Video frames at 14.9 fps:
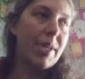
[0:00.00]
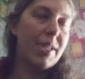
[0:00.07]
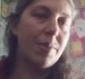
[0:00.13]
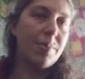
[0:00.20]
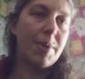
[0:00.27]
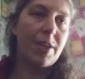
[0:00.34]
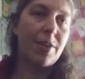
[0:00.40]

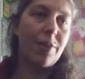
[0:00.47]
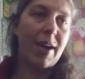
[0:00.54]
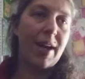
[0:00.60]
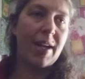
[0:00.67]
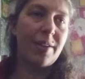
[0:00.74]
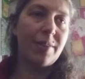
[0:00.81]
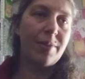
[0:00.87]
He's been
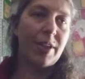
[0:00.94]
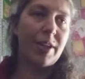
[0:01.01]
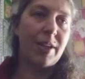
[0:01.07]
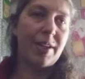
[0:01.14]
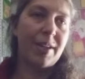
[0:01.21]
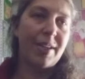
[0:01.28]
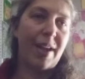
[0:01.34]
great,
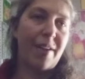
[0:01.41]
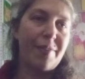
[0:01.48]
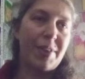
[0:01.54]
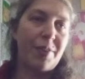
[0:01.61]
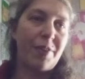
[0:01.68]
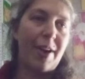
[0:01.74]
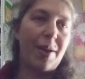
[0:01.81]

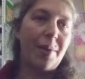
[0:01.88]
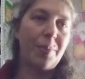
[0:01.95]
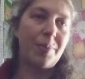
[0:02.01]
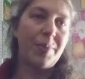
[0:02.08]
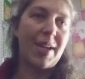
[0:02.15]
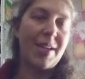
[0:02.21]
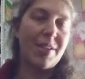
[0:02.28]
having
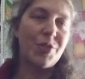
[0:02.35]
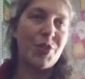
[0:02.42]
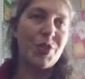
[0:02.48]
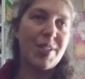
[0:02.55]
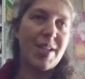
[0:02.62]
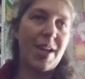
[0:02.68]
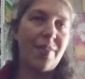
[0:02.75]
around
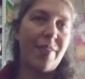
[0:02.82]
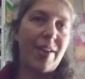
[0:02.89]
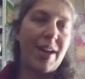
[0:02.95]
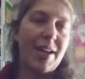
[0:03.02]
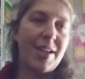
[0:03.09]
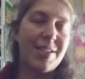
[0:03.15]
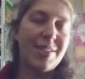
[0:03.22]
extra set of
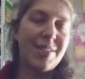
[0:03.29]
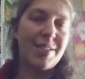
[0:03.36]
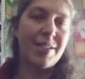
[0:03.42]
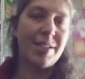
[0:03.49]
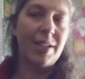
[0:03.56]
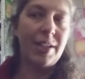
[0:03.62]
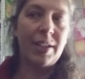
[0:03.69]
eyes
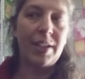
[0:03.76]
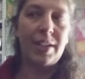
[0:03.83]
and